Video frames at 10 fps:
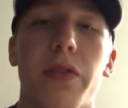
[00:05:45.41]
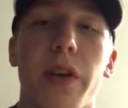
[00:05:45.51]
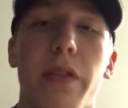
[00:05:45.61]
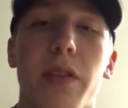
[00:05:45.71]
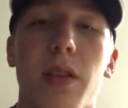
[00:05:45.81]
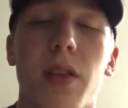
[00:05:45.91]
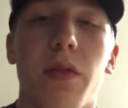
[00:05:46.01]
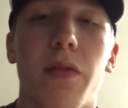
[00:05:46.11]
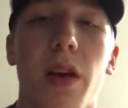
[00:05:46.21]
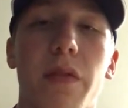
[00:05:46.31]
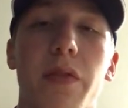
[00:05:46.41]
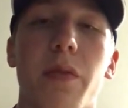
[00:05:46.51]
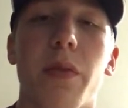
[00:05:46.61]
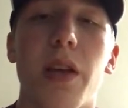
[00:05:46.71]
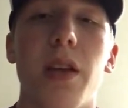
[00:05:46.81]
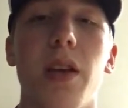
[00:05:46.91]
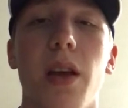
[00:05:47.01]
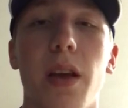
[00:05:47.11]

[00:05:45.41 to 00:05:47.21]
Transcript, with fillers: for everything you've done for me